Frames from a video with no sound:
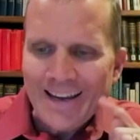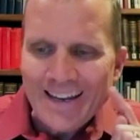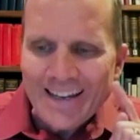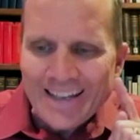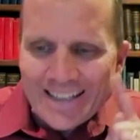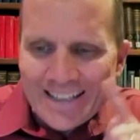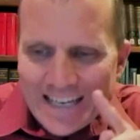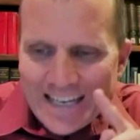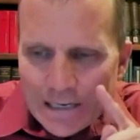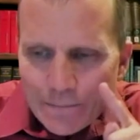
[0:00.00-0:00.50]

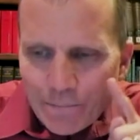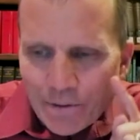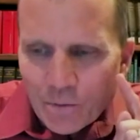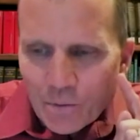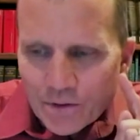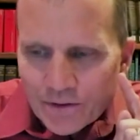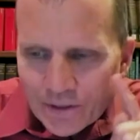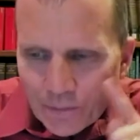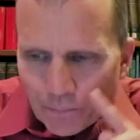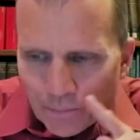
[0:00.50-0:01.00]
In
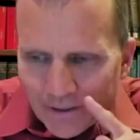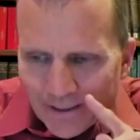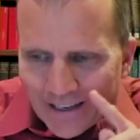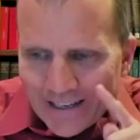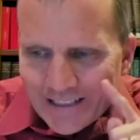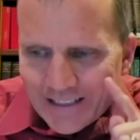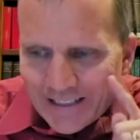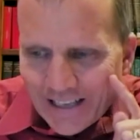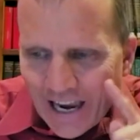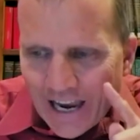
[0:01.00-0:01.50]
keeping with the
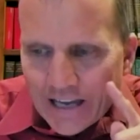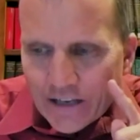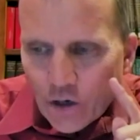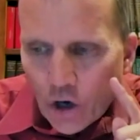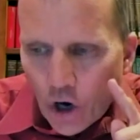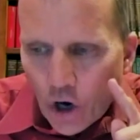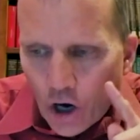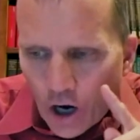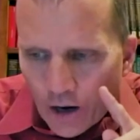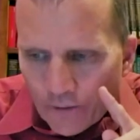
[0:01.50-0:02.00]
place
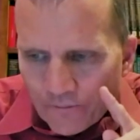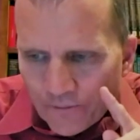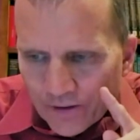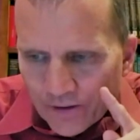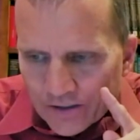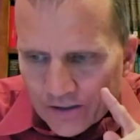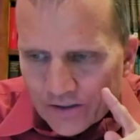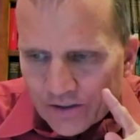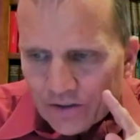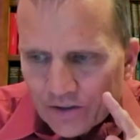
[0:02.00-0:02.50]
and
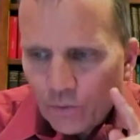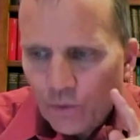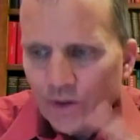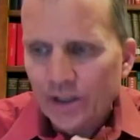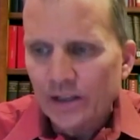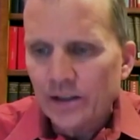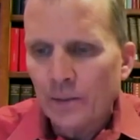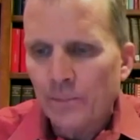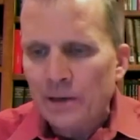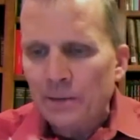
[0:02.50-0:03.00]
office
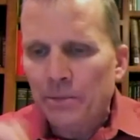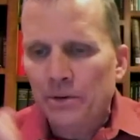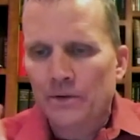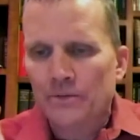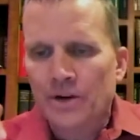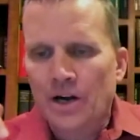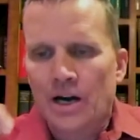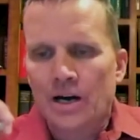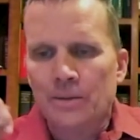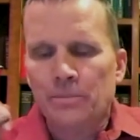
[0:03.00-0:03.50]
within the people
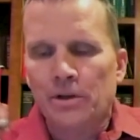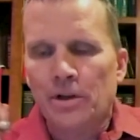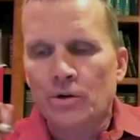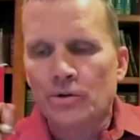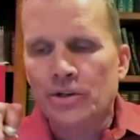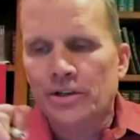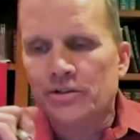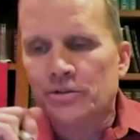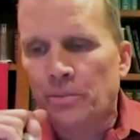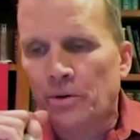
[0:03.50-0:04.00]
of God
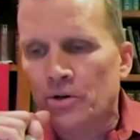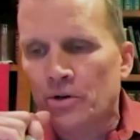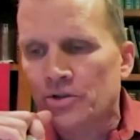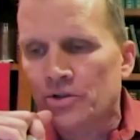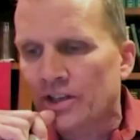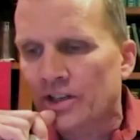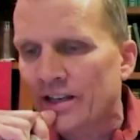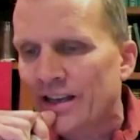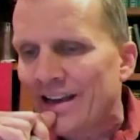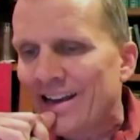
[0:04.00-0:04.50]
belonging to each
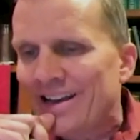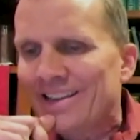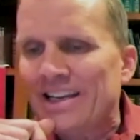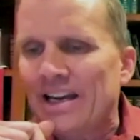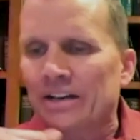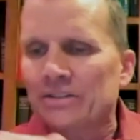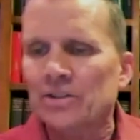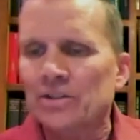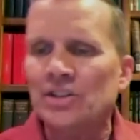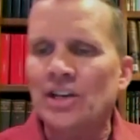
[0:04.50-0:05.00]
person,
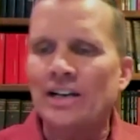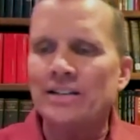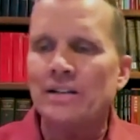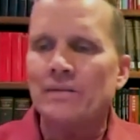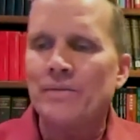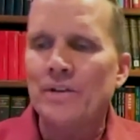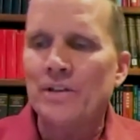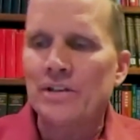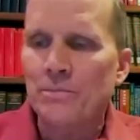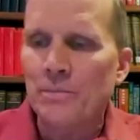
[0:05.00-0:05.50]
the exercise
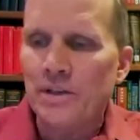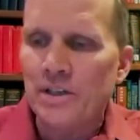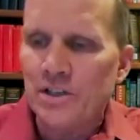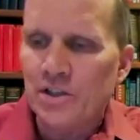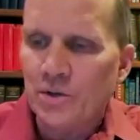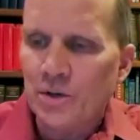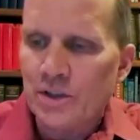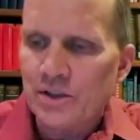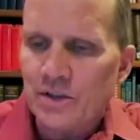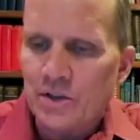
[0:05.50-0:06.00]
of this
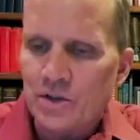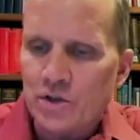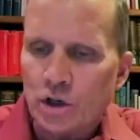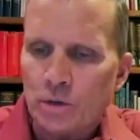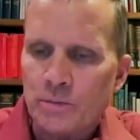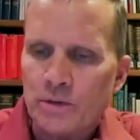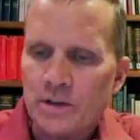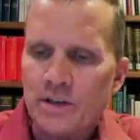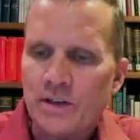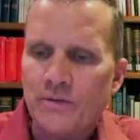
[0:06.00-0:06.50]
ministry is
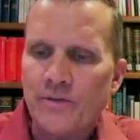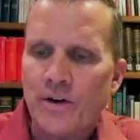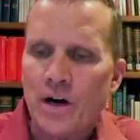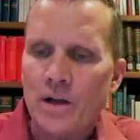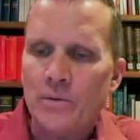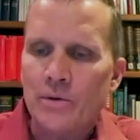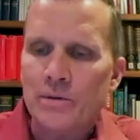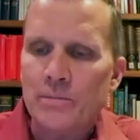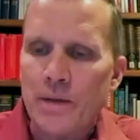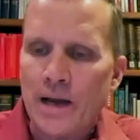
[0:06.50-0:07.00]
determined in the
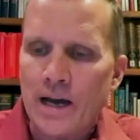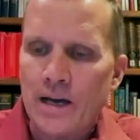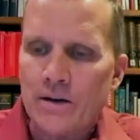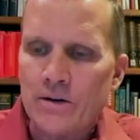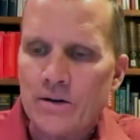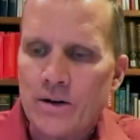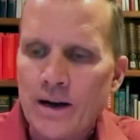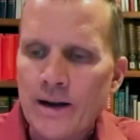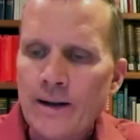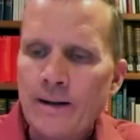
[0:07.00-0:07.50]
following
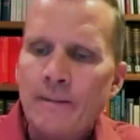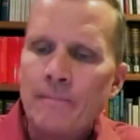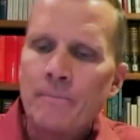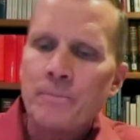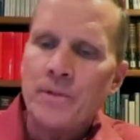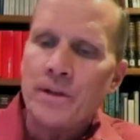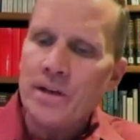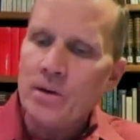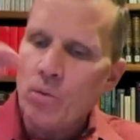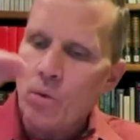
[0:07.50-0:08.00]
manner.
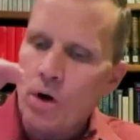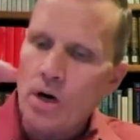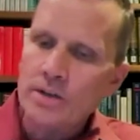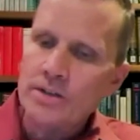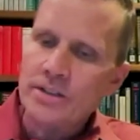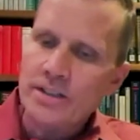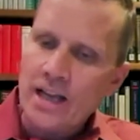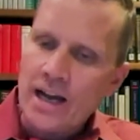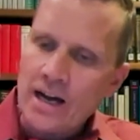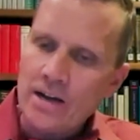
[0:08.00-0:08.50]
And he
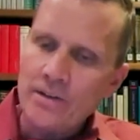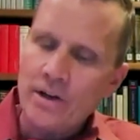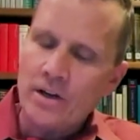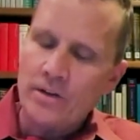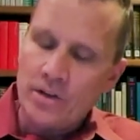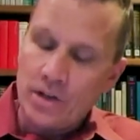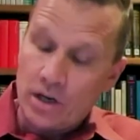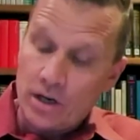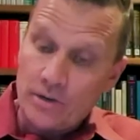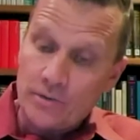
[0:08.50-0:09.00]
walks down, the,
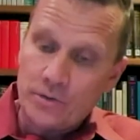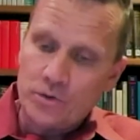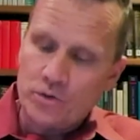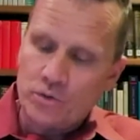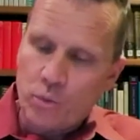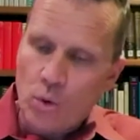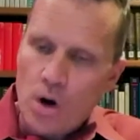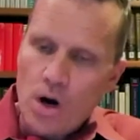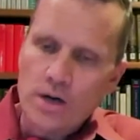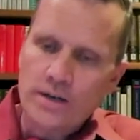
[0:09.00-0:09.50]
the authors
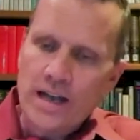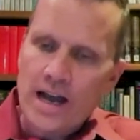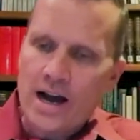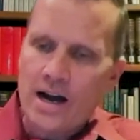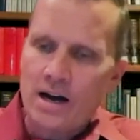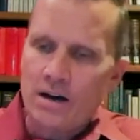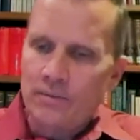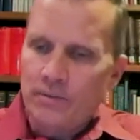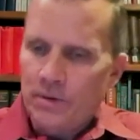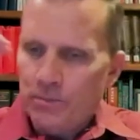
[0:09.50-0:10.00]
walk
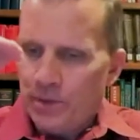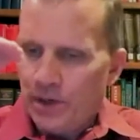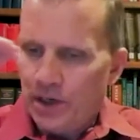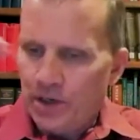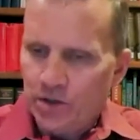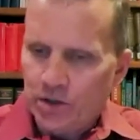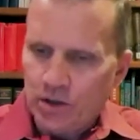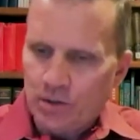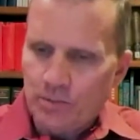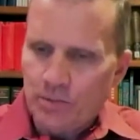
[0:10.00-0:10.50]
down,
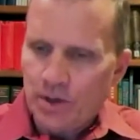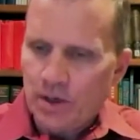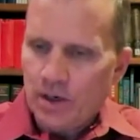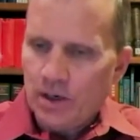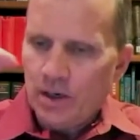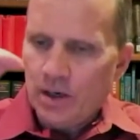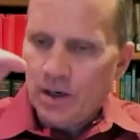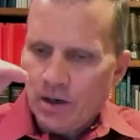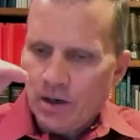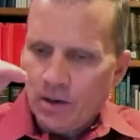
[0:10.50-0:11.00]
bishop,
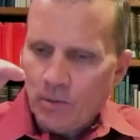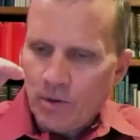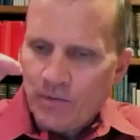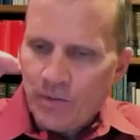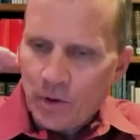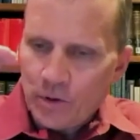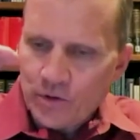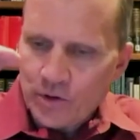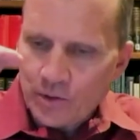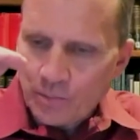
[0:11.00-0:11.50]
with
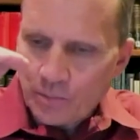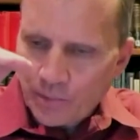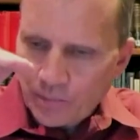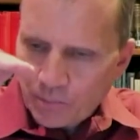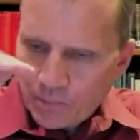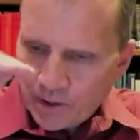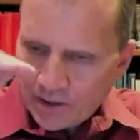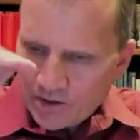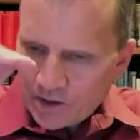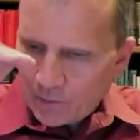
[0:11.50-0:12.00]
those
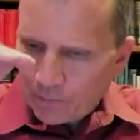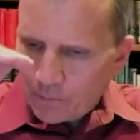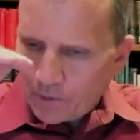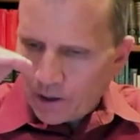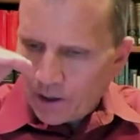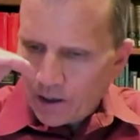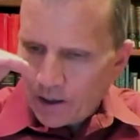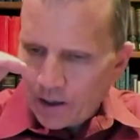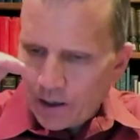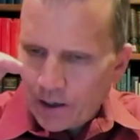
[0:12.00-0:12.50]
bishop, uh,
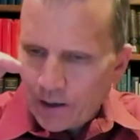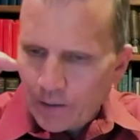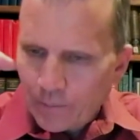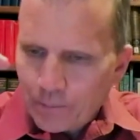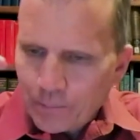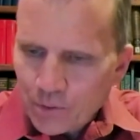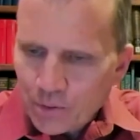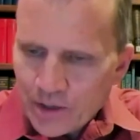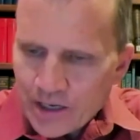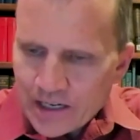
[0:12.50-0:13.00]
uh,
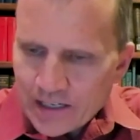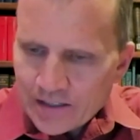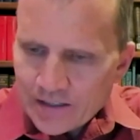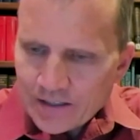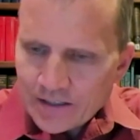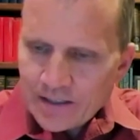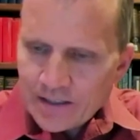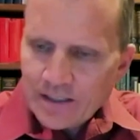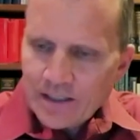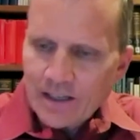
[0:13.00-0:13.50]

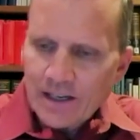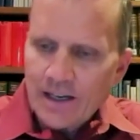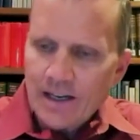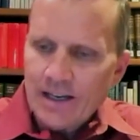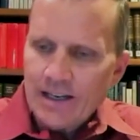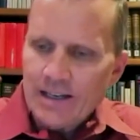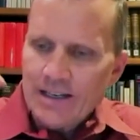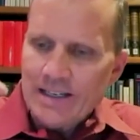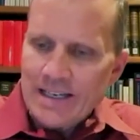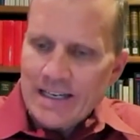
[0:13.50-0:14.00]
priest,
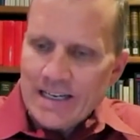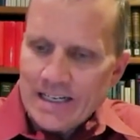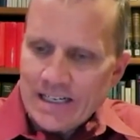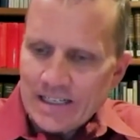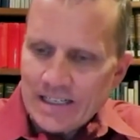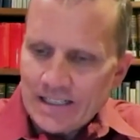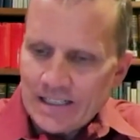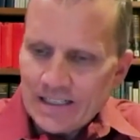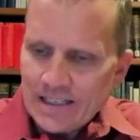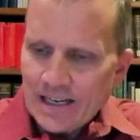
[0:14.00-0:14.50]

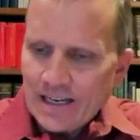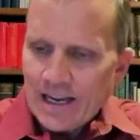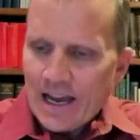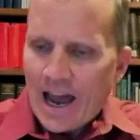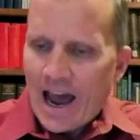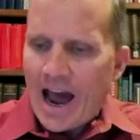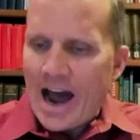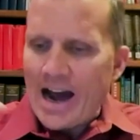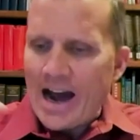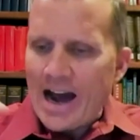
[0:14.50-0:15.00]
deacon,
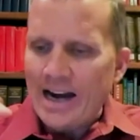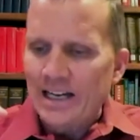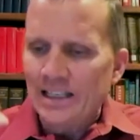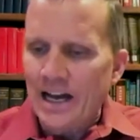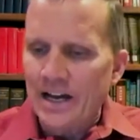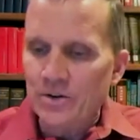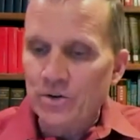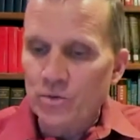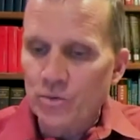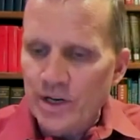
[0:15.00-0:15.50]

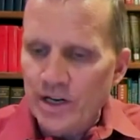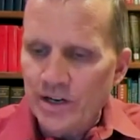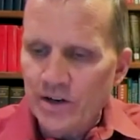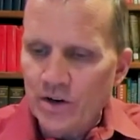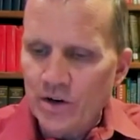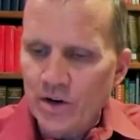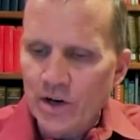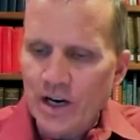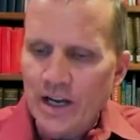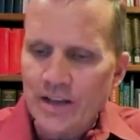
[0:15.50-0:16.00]
acolyte or
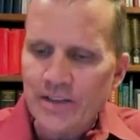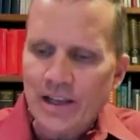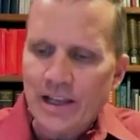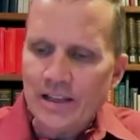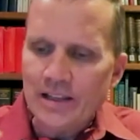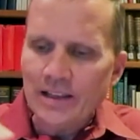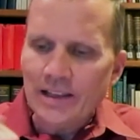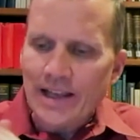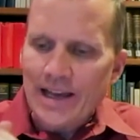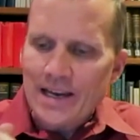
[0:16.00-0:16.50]
reader, and
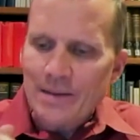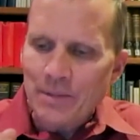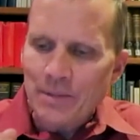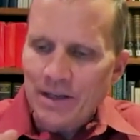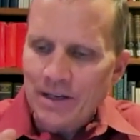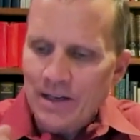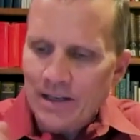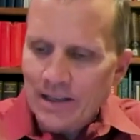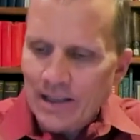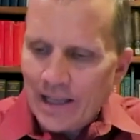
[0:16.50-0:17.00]
then
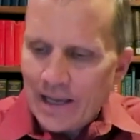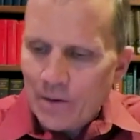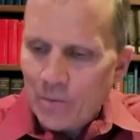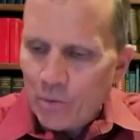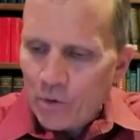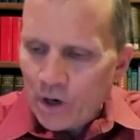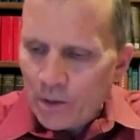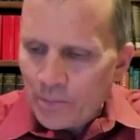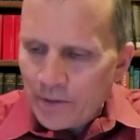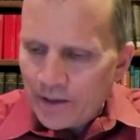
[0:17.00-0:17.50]
laymen and
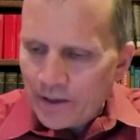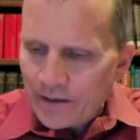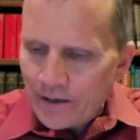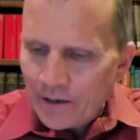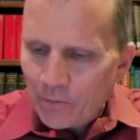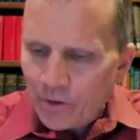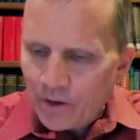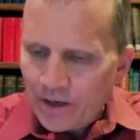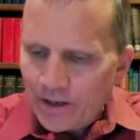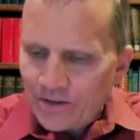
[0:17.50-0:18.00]
laywoman.
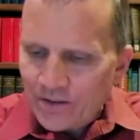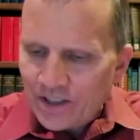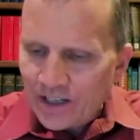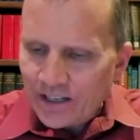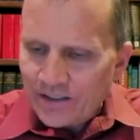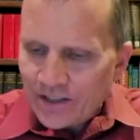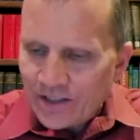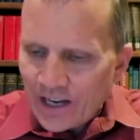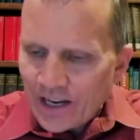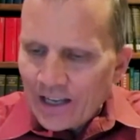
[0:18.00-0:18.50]
And it
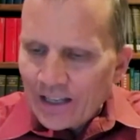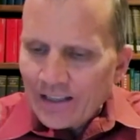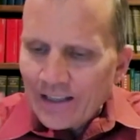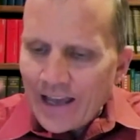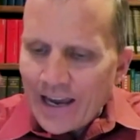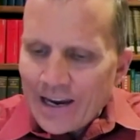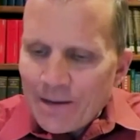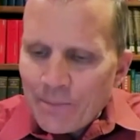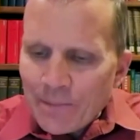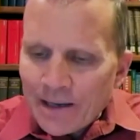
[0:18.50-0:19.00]
says,
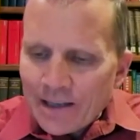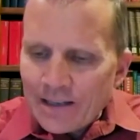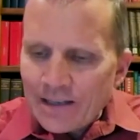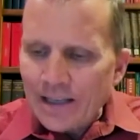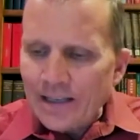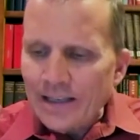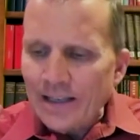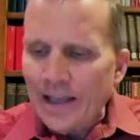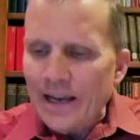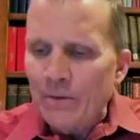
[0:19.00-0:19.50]
laymen
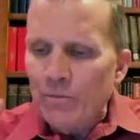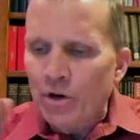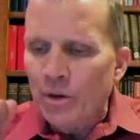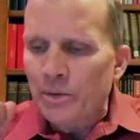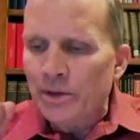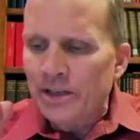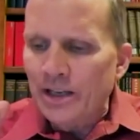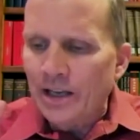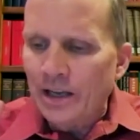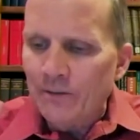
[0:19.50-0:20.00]
and
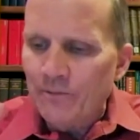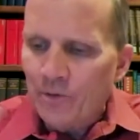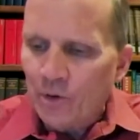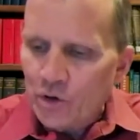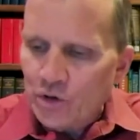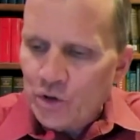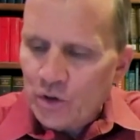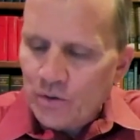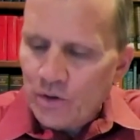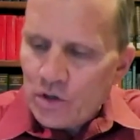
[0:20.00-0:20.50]
laywomen, in
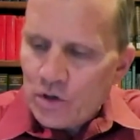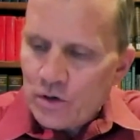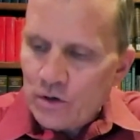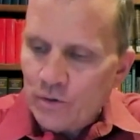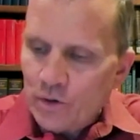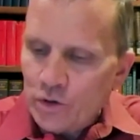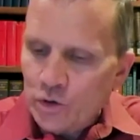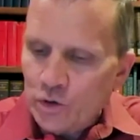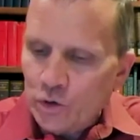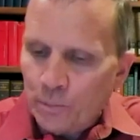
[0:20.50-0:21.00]
virtue of the
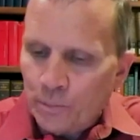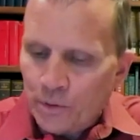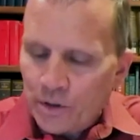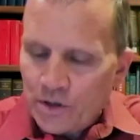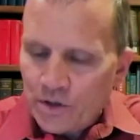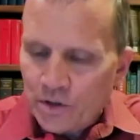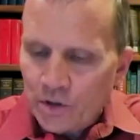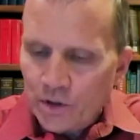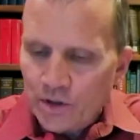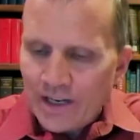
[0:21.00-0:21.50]
universal
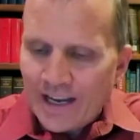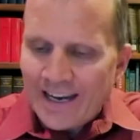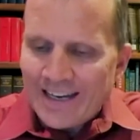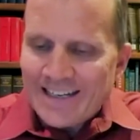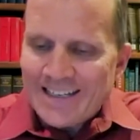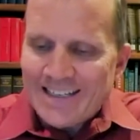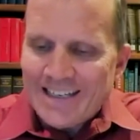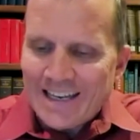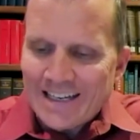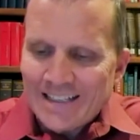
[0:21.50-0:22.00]
priesthood,
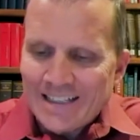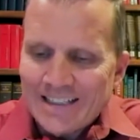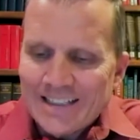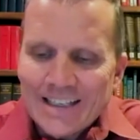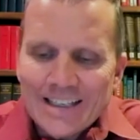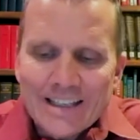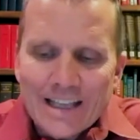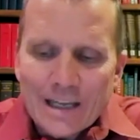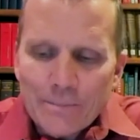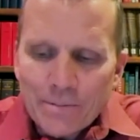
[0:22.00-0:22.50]
a
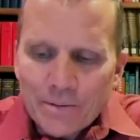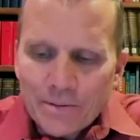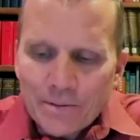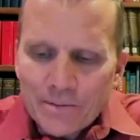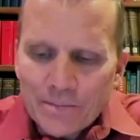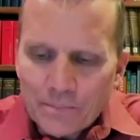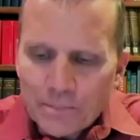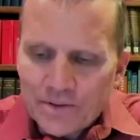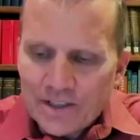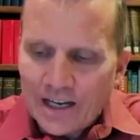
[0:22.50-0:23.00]
dignity they
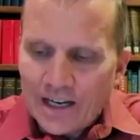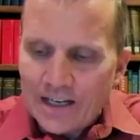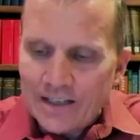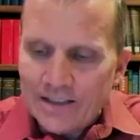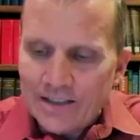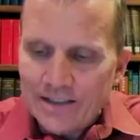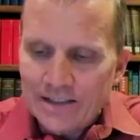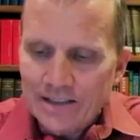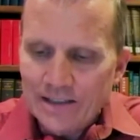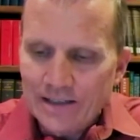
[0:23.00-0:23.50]

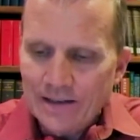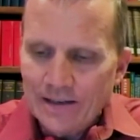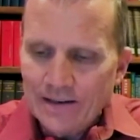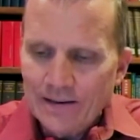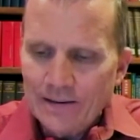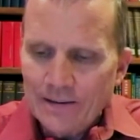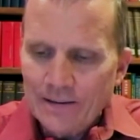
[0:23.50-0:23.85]
possess